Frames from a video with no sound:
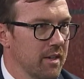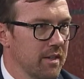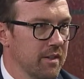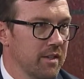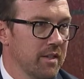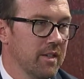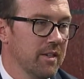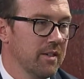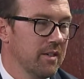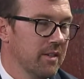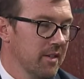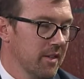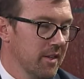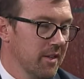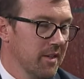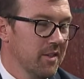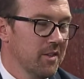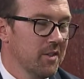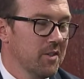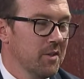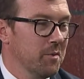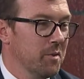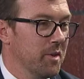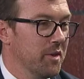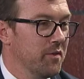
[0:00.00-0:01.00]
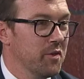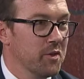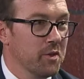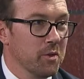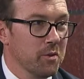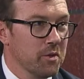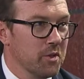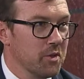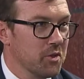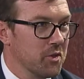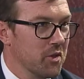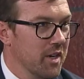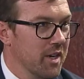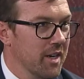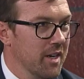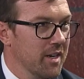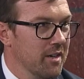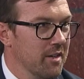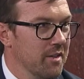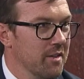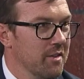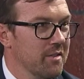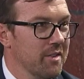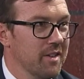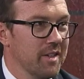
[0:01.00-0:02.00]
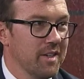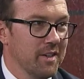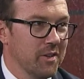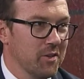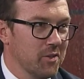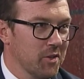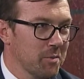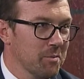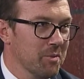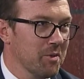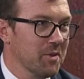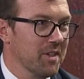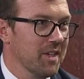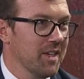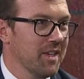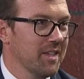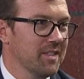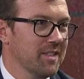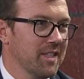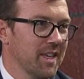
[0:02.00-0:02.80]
And then whenever you're going to trial in a criminal case,